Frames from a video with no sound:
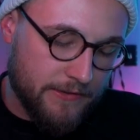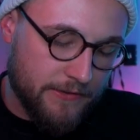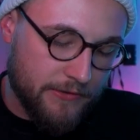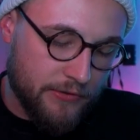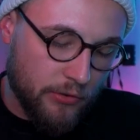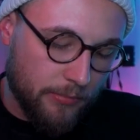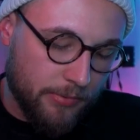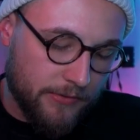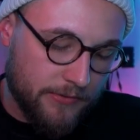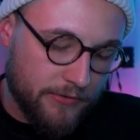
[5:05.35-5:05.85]

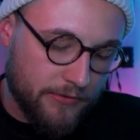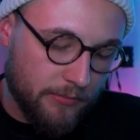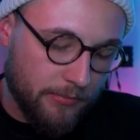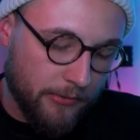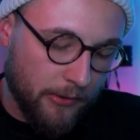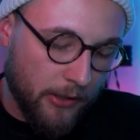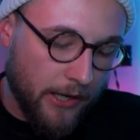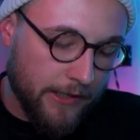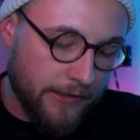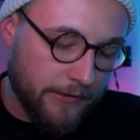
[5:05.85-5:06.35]

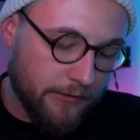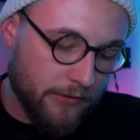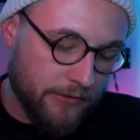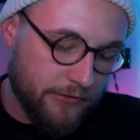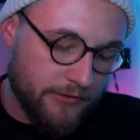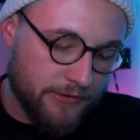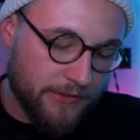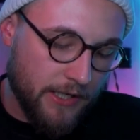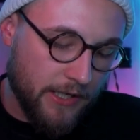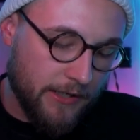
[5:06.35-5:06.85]
super accurate,
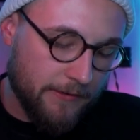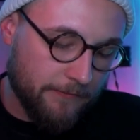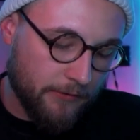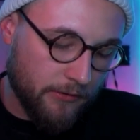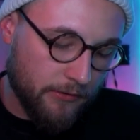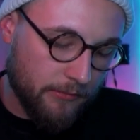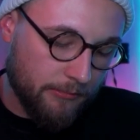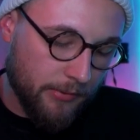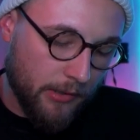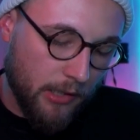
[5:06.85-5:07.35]
just kind of
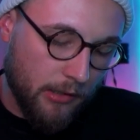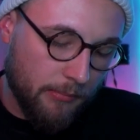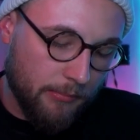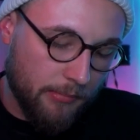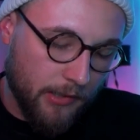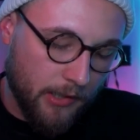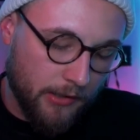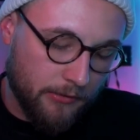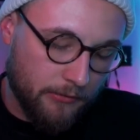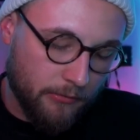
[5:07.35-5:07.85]
for a
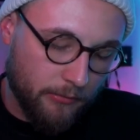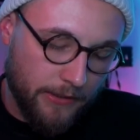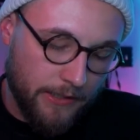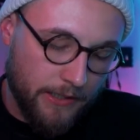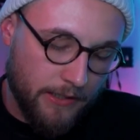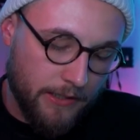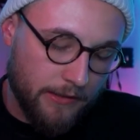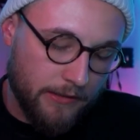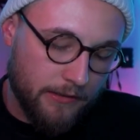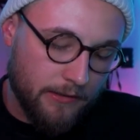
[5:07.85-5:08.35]
ballpark
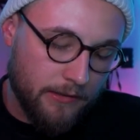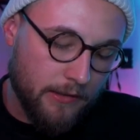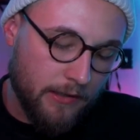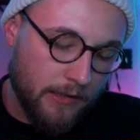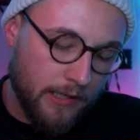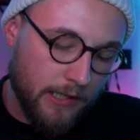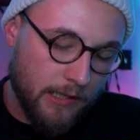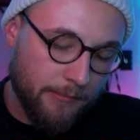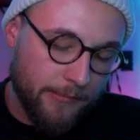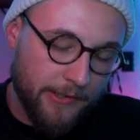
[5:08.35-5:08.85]
reading.
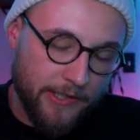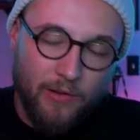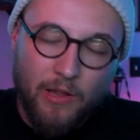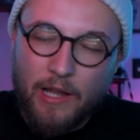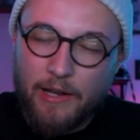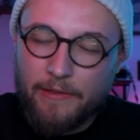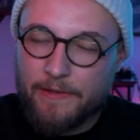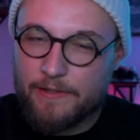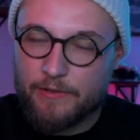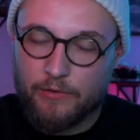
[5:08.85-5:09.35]
And a
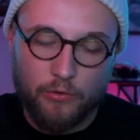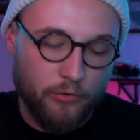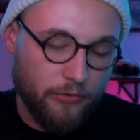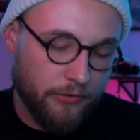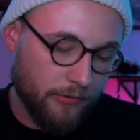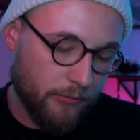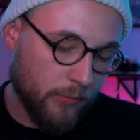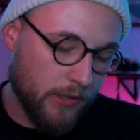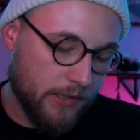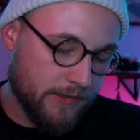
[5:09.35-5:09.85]
lot of these
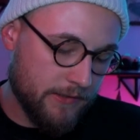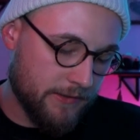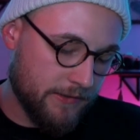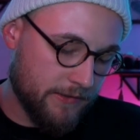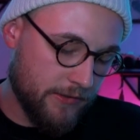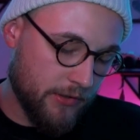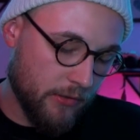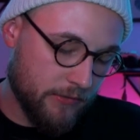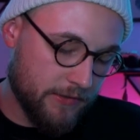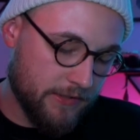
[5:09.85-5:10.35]
older ones
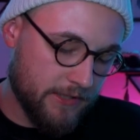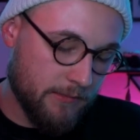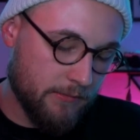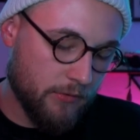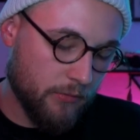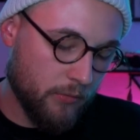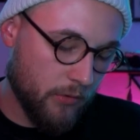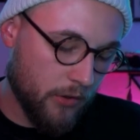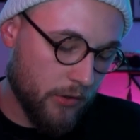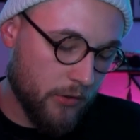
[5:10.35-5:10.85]
don't seem
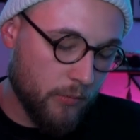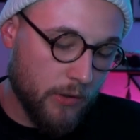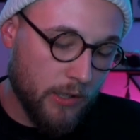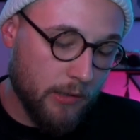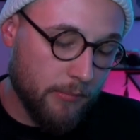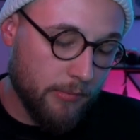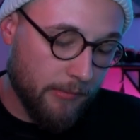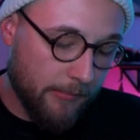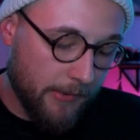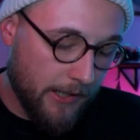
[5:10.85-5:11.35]
to work
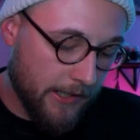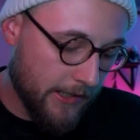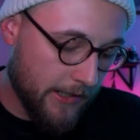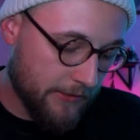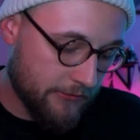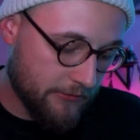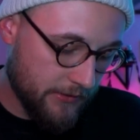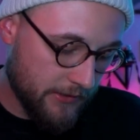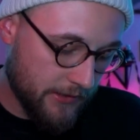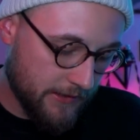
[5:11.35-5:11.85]
well, but mine
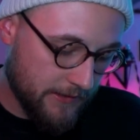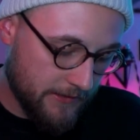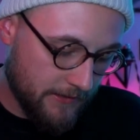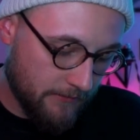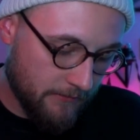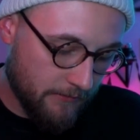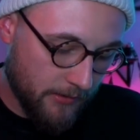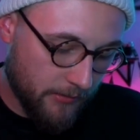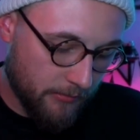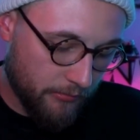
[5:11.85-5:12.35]
actually does
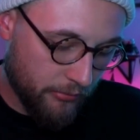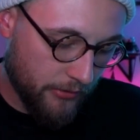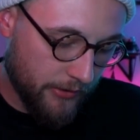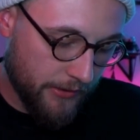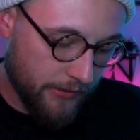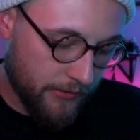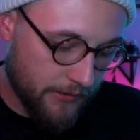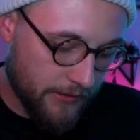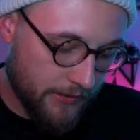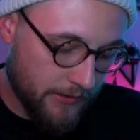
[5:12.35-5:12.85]
seem to be in pretty
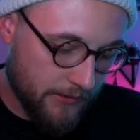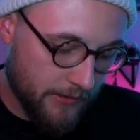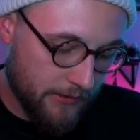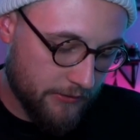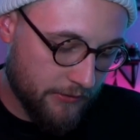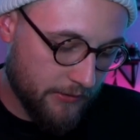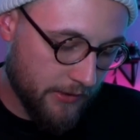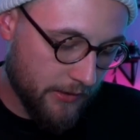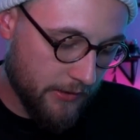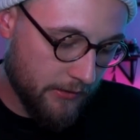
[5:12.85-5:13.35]
good
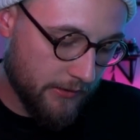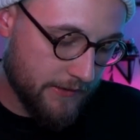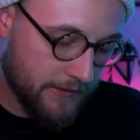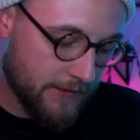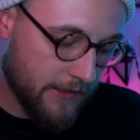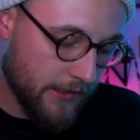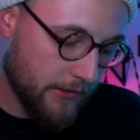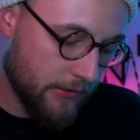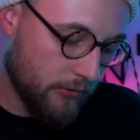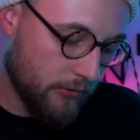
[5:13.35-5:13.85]
condition here. It's kind of